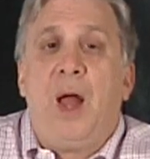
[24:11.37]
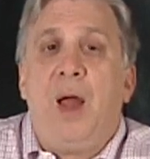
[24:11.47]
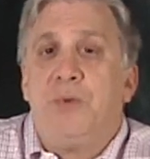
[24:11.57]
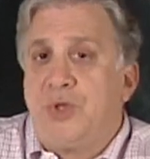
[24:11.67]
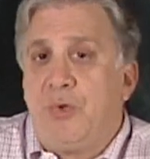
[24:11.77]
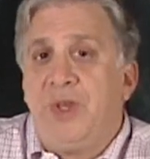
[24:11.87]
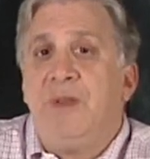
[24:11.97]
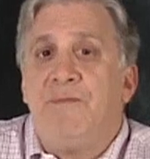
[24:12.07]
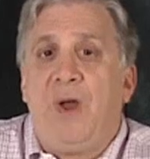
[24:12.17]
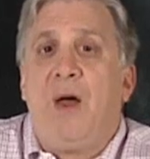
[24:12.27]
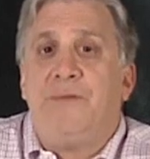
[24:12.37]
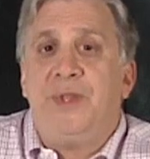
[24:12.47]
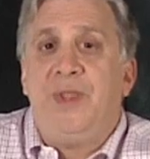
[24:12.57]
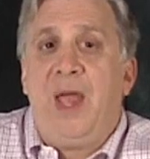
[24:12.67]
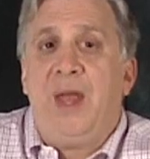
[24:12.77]
I was only involved
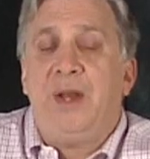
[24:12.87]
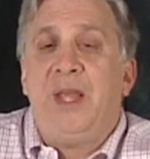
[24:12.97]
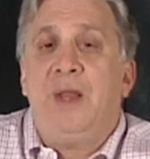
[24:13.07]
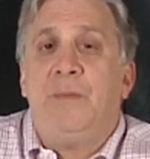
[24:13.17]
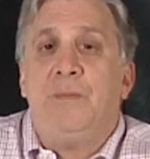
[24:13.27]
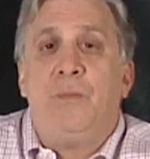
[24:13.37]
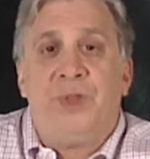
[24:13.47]
in that in